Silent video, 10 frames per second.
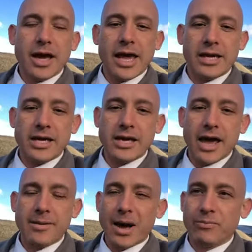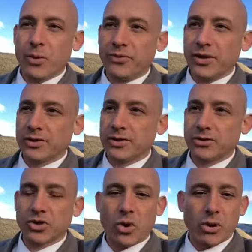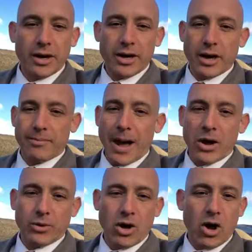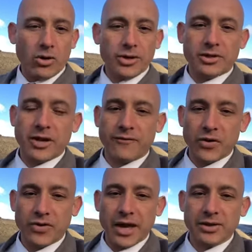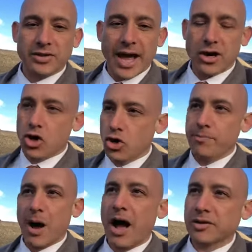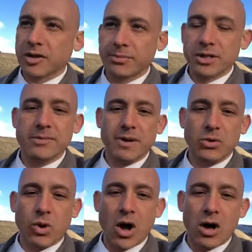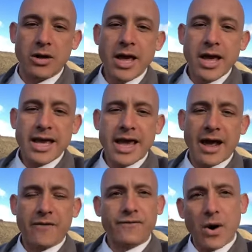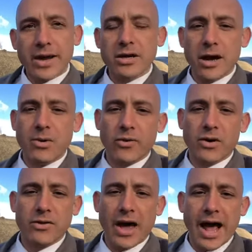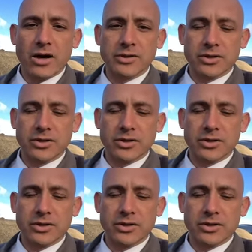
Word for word: And he came up with this story about all these different things that could possibly be wrong. He had a friend come over to the house